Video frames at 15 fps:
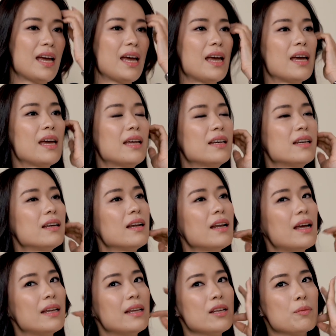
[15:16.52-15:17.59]
And
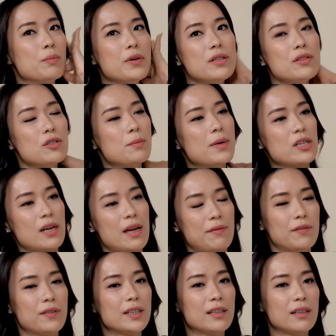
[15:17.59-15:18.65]
then you put in so much
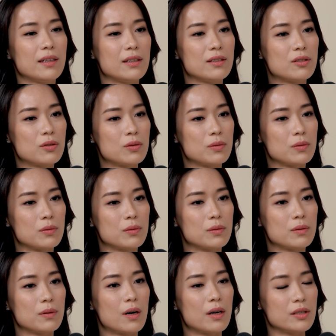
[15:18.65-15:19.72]
effort
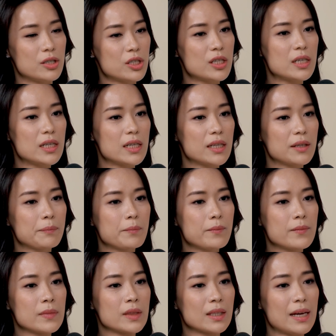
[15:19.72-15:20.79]
into auditioning.
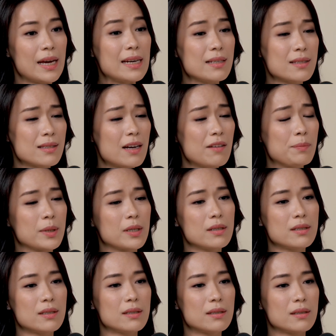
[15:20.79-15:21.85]
And it's tough
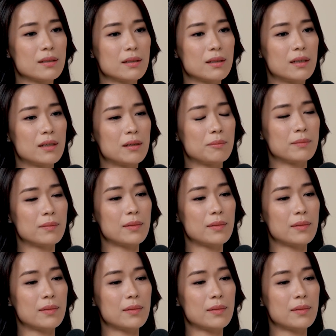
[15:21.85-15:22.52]
because I